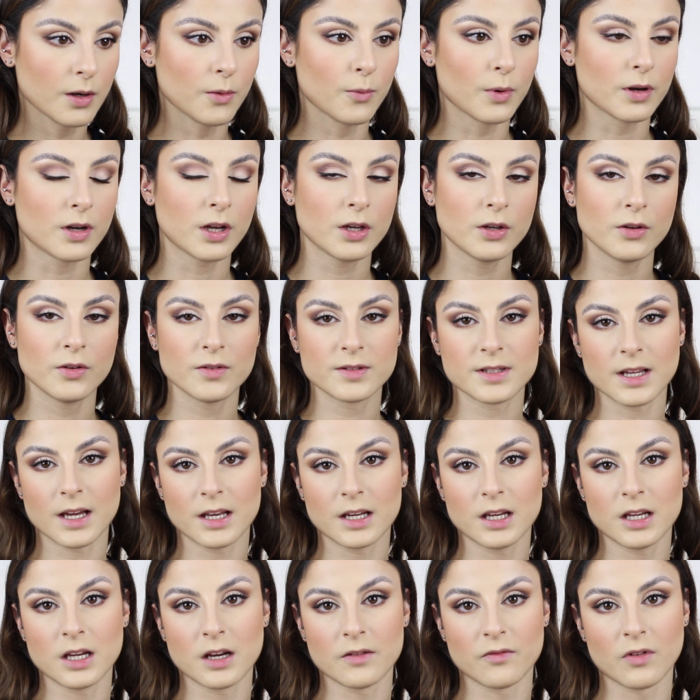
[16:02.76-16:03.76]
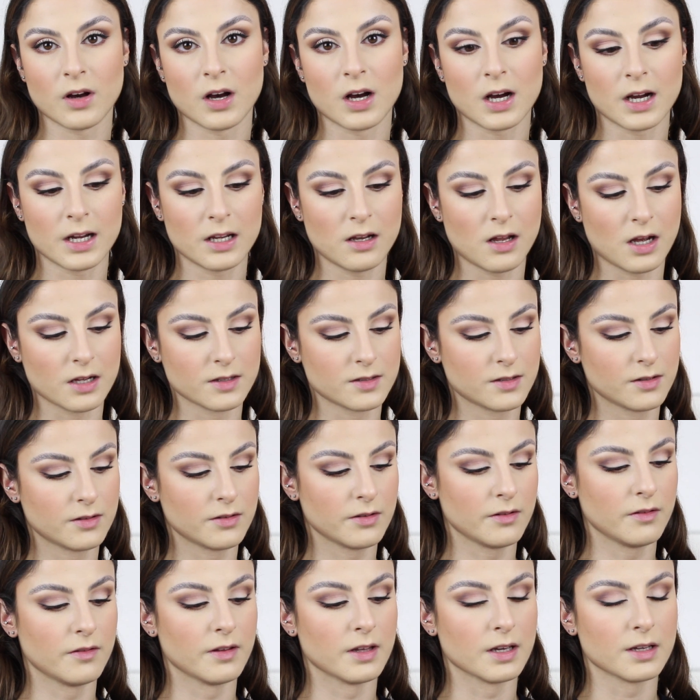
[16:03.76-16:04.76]
when I use any other highlight to
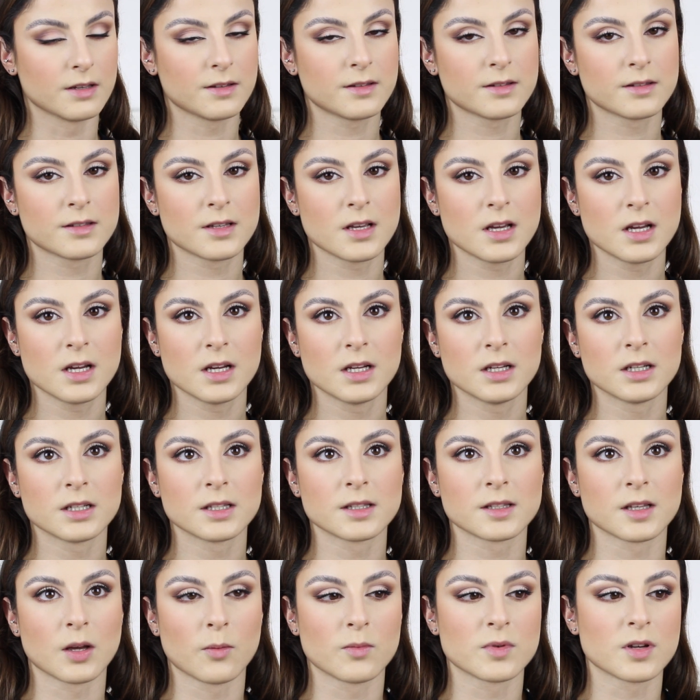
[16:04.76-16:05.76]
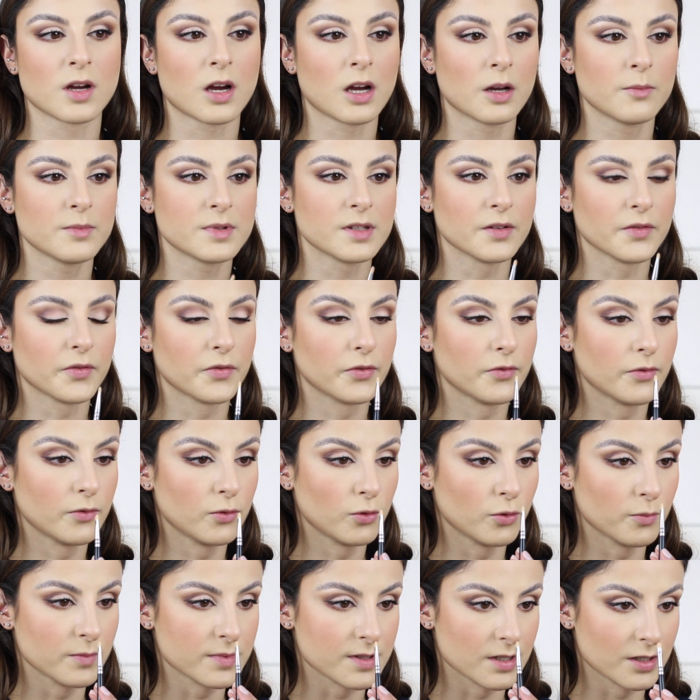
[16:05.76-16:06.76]
do this, sometimes it
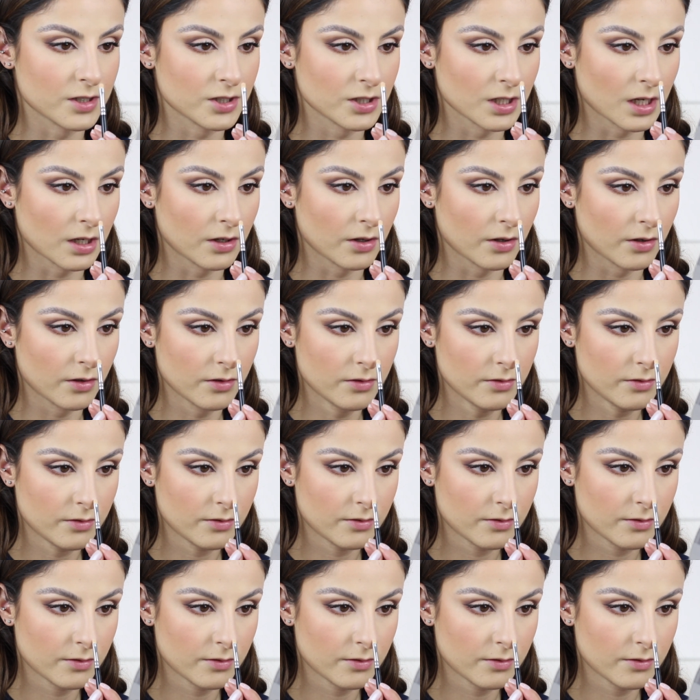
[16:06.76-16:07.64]
forms a shadow.